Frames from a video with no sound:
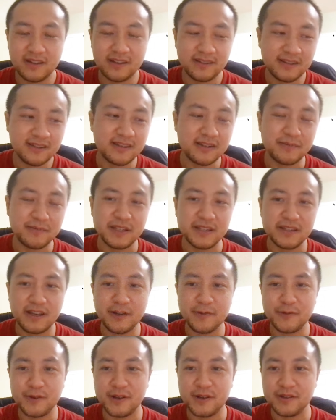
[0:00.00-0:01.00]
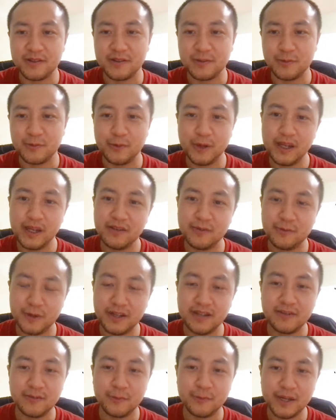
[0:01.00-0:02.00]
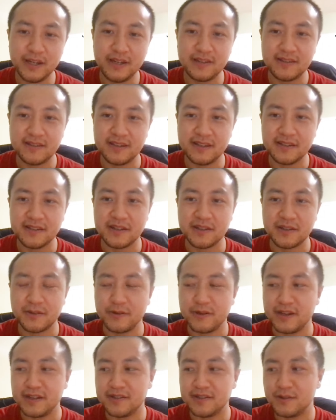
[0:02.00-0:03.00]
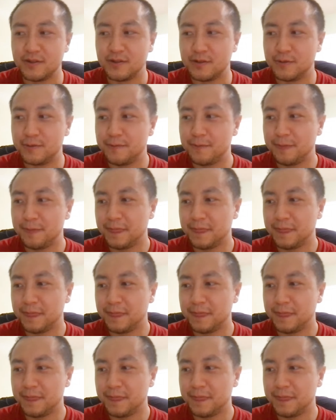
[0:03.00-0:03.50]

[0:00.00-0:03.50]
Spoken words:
system design rounds when it's necessary, right? So